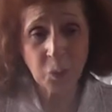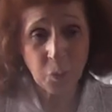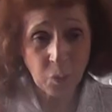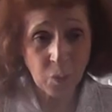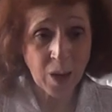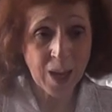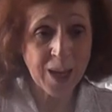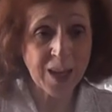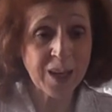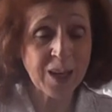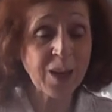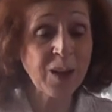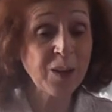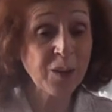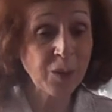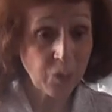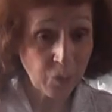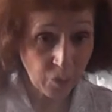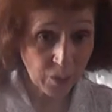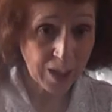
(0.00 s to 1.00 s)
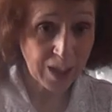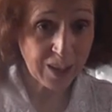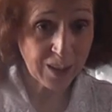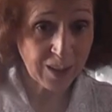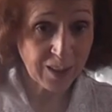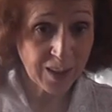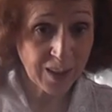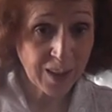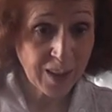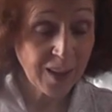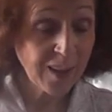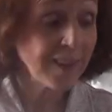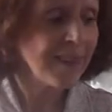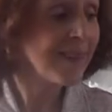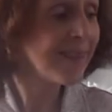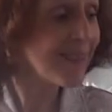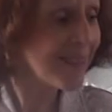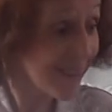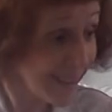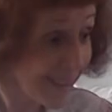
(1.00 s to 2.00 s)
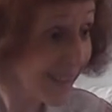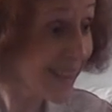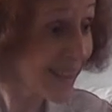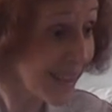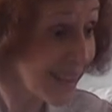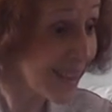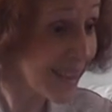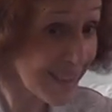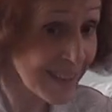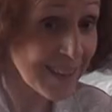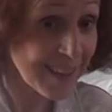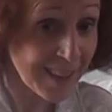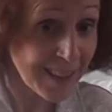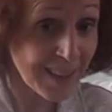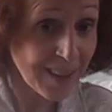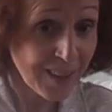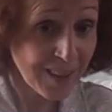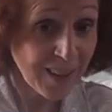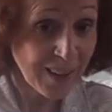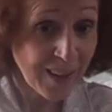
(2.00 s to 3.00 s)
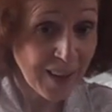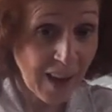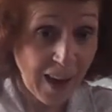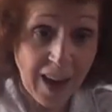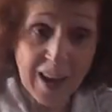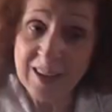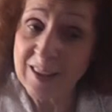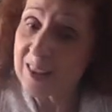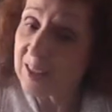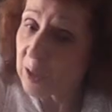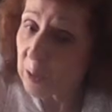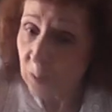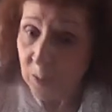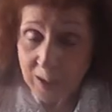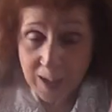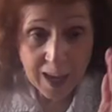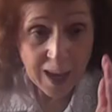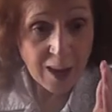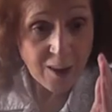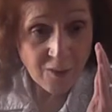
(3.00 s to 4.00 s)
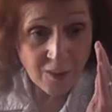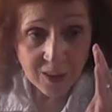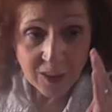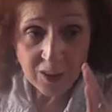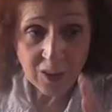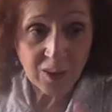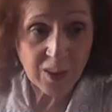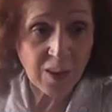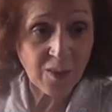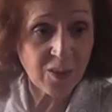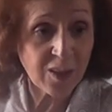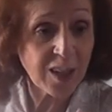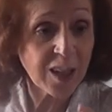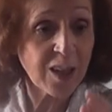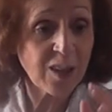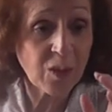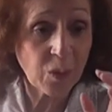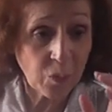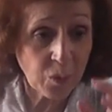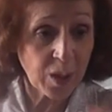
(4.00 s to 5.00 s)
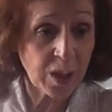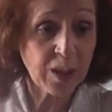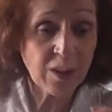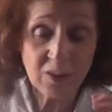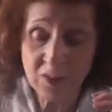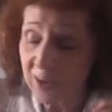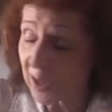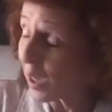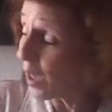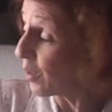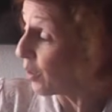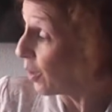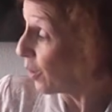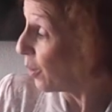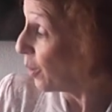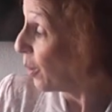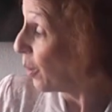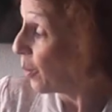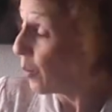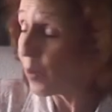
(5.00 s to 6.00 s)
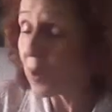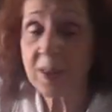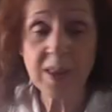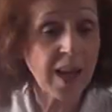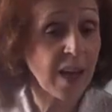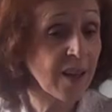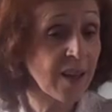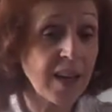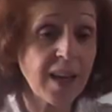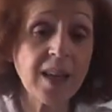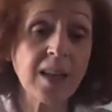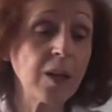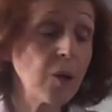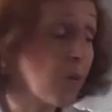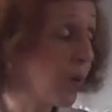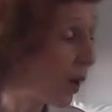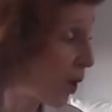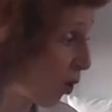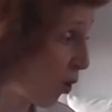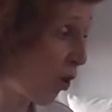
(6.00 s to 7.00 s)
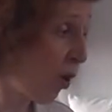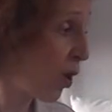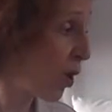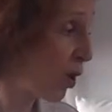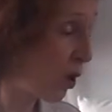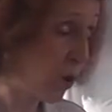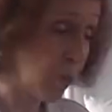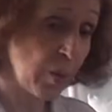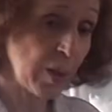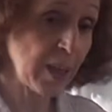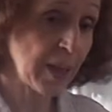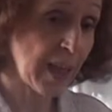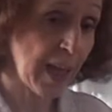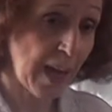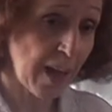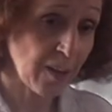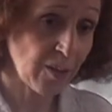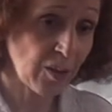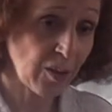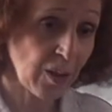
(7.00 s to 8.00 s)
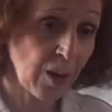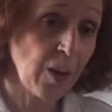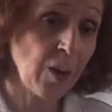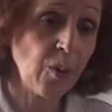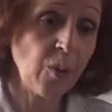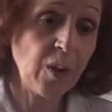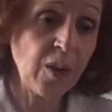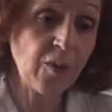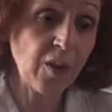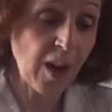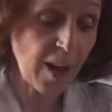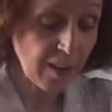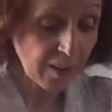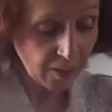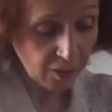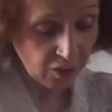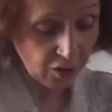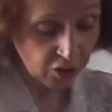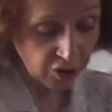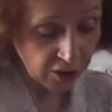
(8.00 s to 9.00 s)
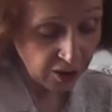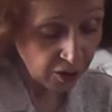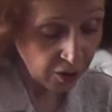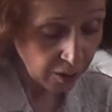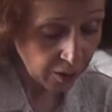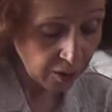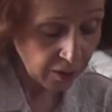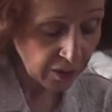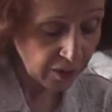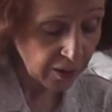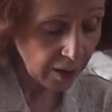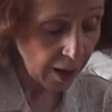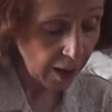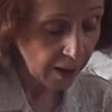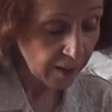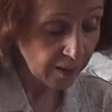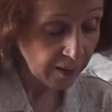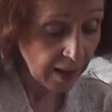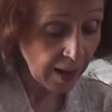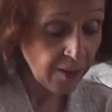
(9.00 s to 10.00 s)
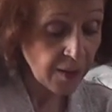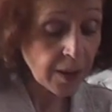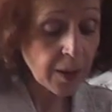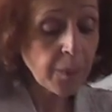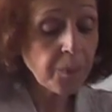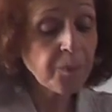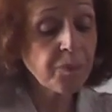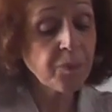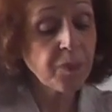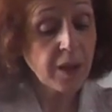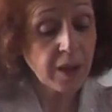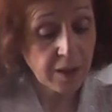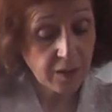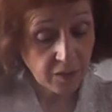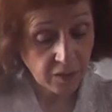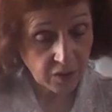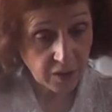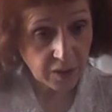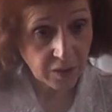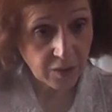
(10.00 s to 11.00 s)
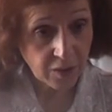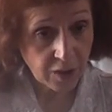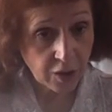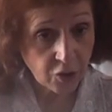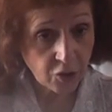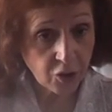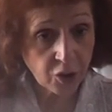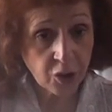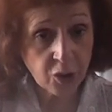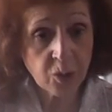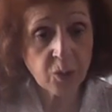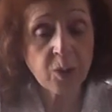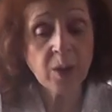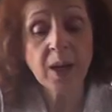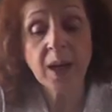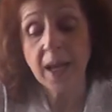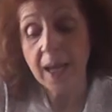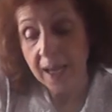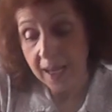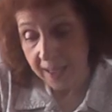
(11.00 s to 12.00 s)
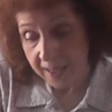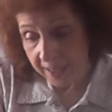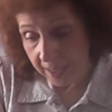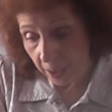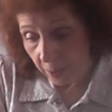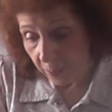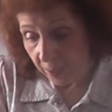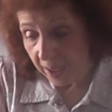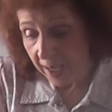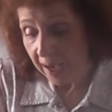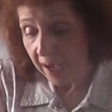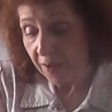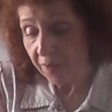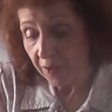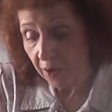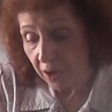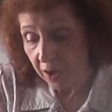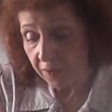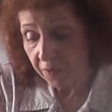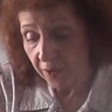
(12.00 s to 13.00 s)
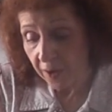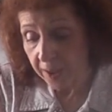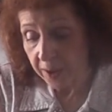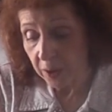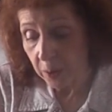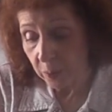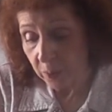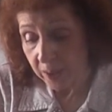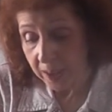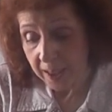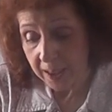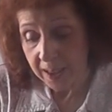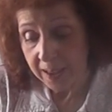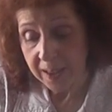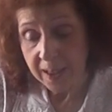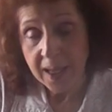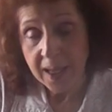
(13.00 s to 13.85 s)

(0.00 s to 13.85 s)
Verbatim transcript: one week ding, ding, ding, ding, ding. I think we have our 70th week of Daniel without anyone arguing that. We've got two, uh, 7, 62, and now we have our final week.